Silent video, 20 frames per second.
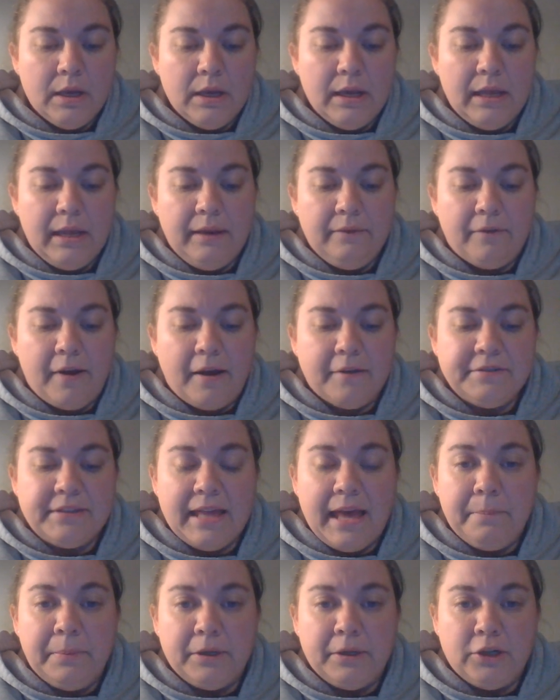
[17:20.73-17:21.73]
It involves
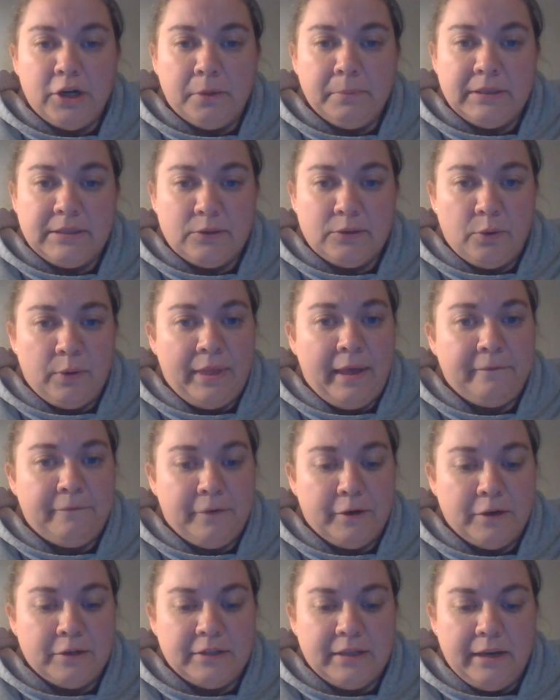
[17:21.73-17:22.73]
the epidermis or that
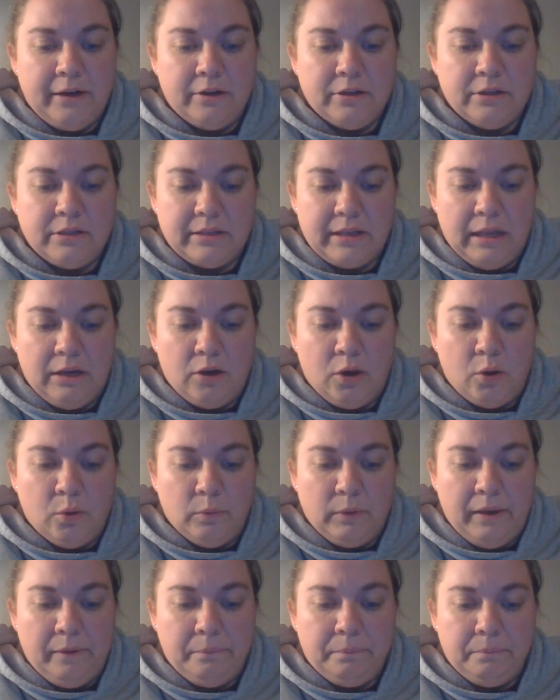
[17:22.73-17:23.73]
first layer of skin
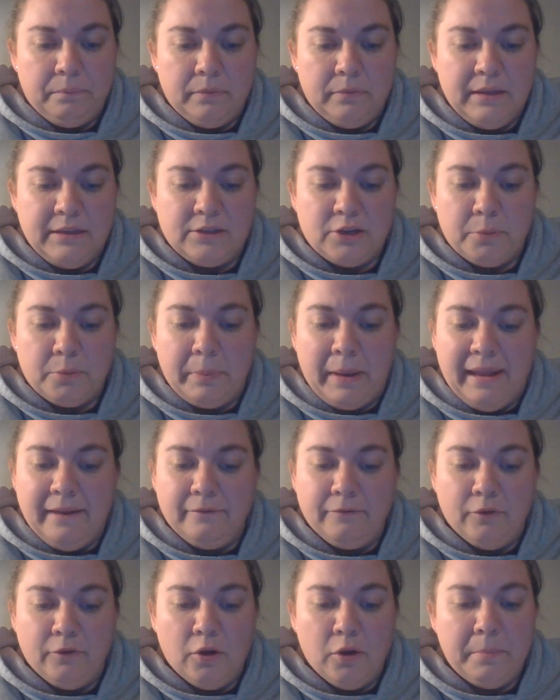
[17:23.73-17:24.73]
only. These are
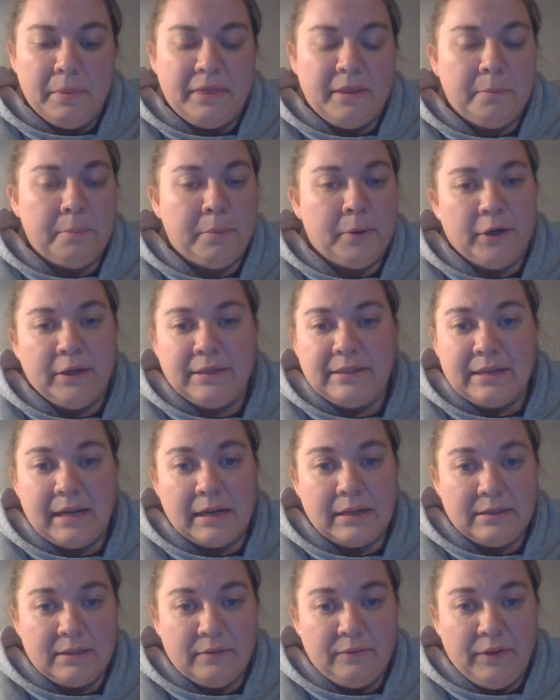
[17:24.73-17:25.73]
painful, but the burn is
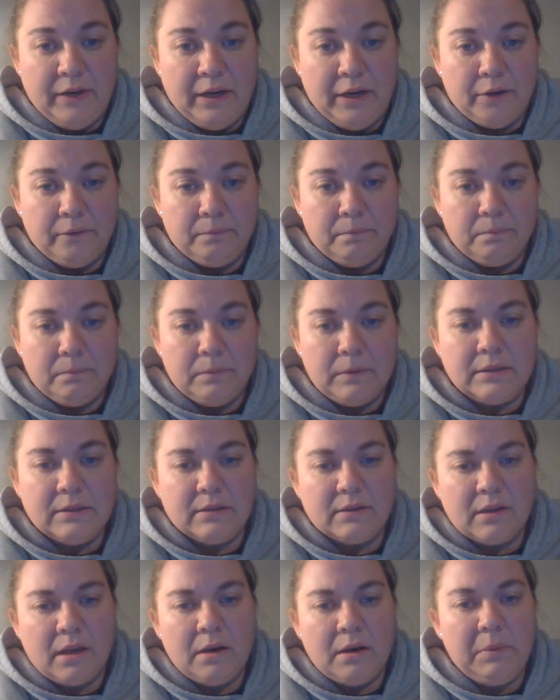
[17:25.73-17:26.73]
not severe. This
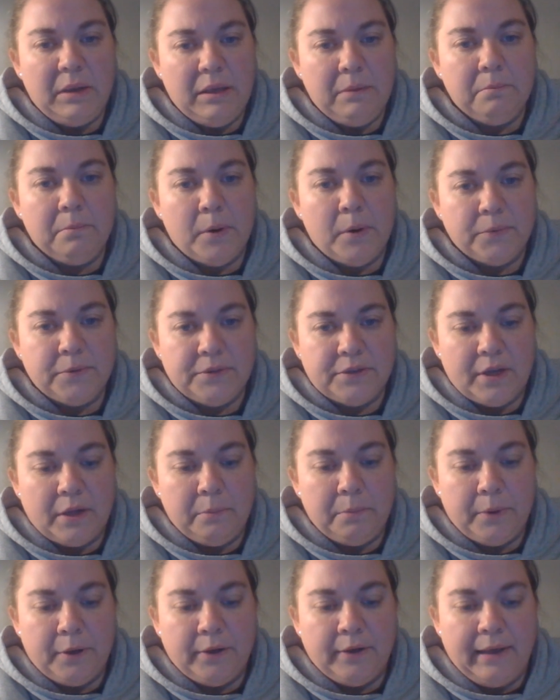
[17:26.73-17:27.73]
is going to be most
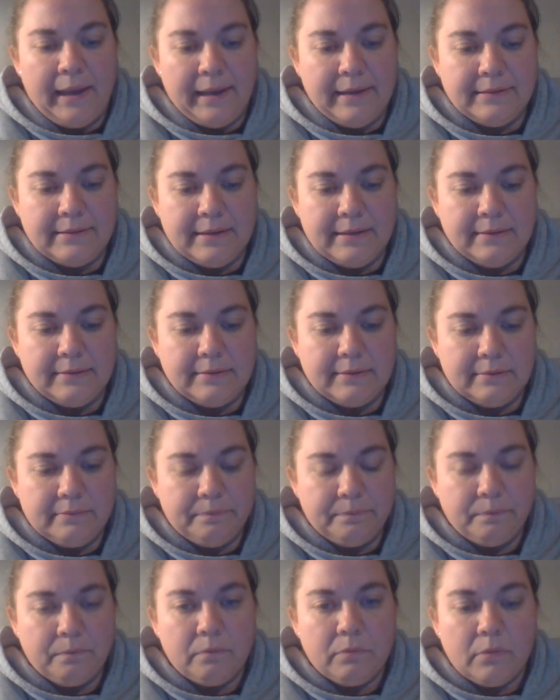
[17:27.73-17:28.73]
sunburn cases.
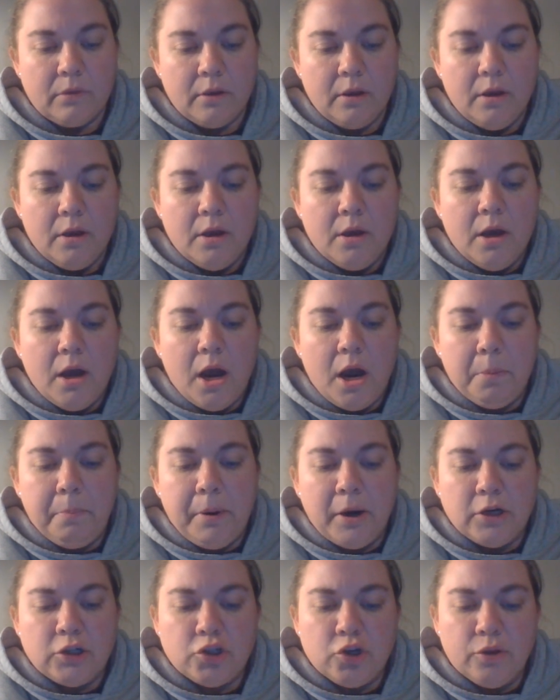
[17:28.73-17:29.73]
A
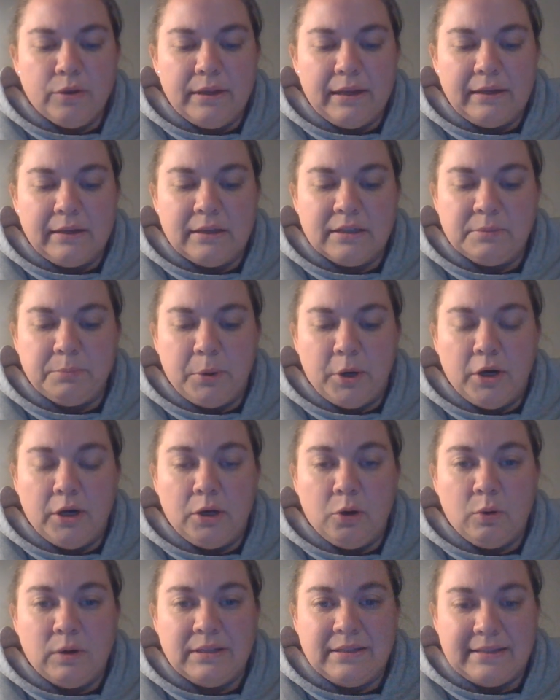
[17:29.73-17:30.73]
partial thickness burn
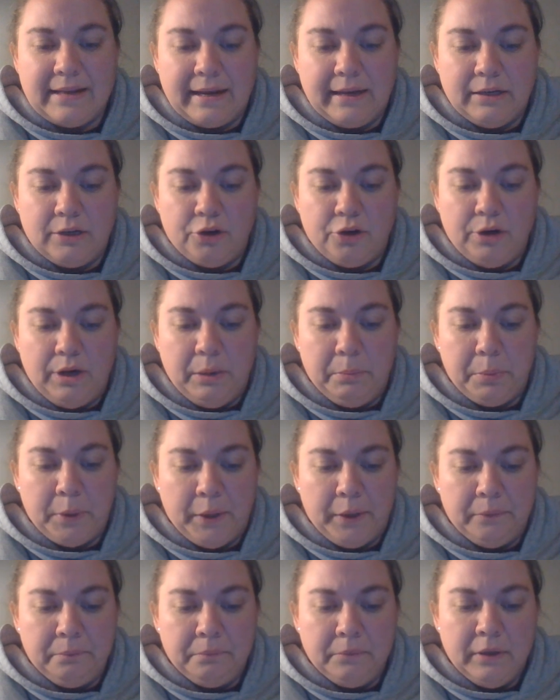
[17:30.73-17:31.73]
or second-degree
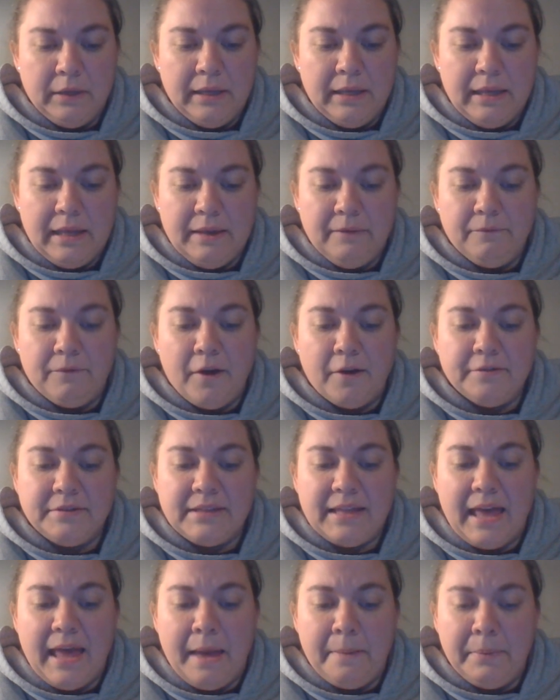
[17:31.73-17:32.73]
burn involves
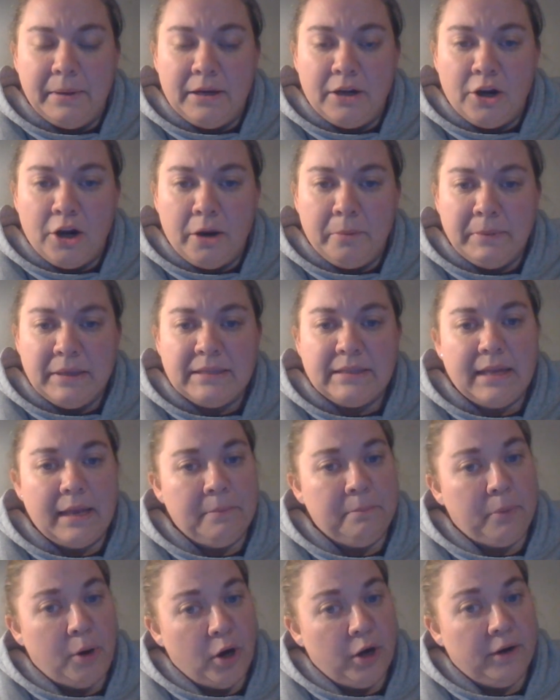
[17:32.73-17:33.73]
the epidermis
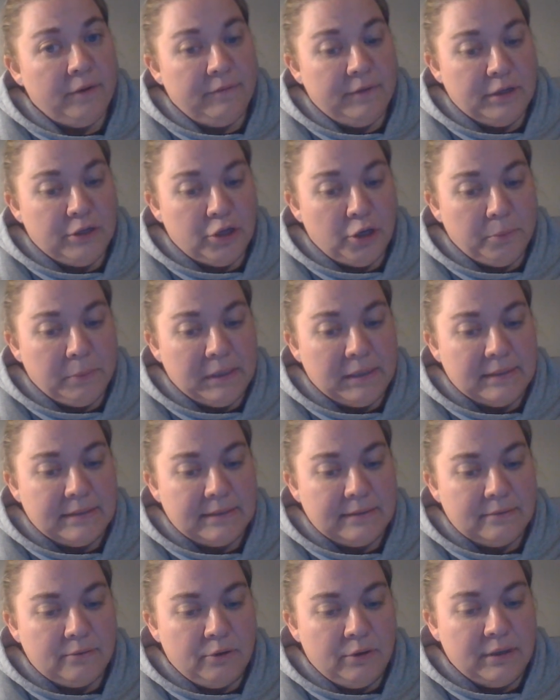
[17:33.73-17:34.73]
and part of the
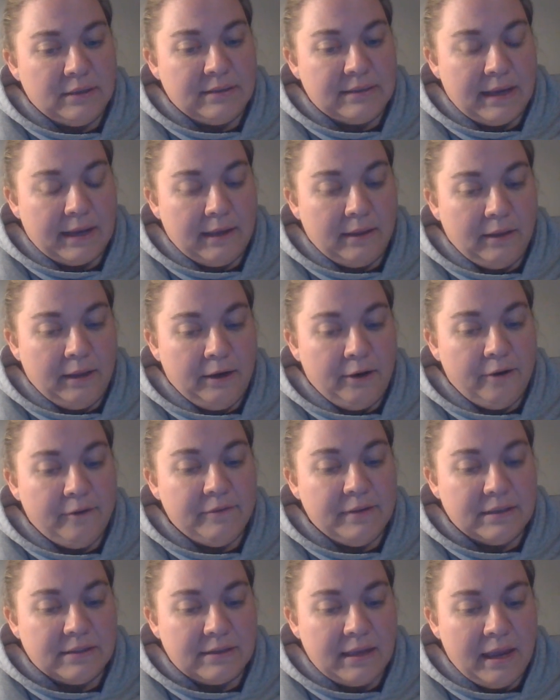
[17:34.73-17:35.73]
dermis, or the second layer of
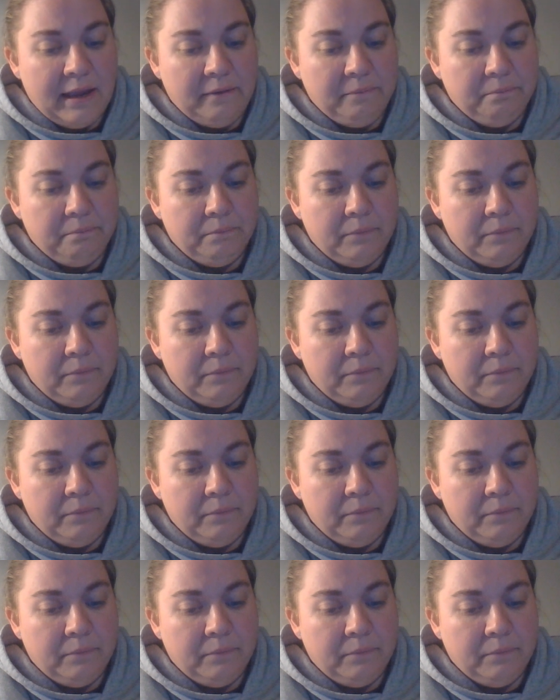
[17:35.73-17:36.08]
the skin.